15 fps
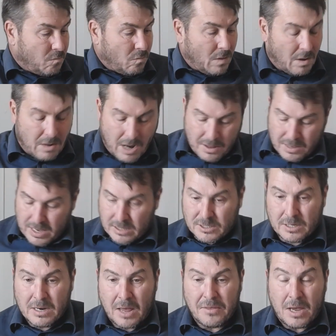Now there's
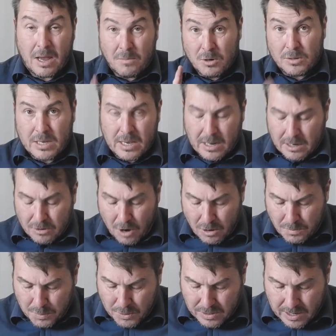another, I'm looking at a
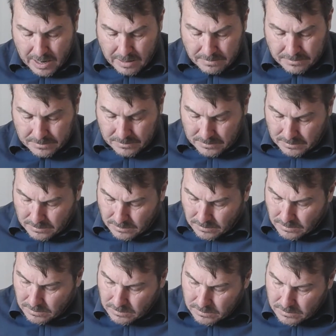notebook here.
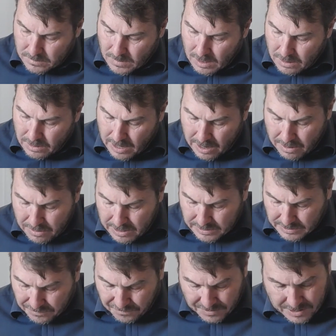There is a
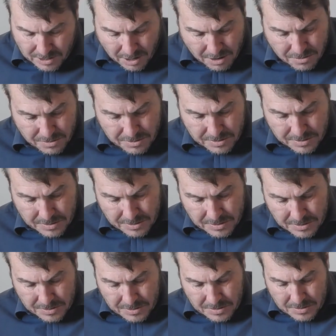video
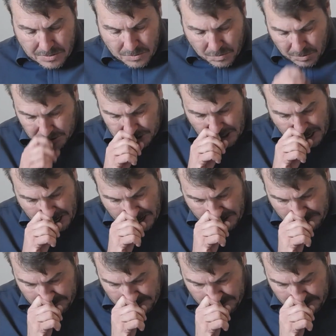which I'm